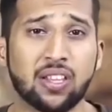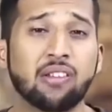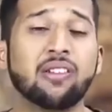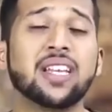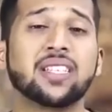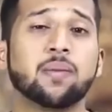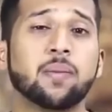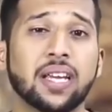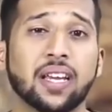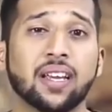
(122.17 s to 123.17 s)
The
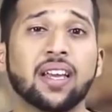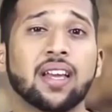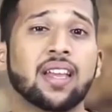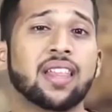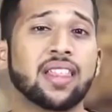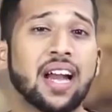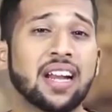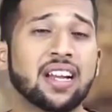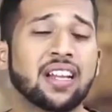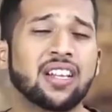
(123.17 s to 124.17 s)
reason being that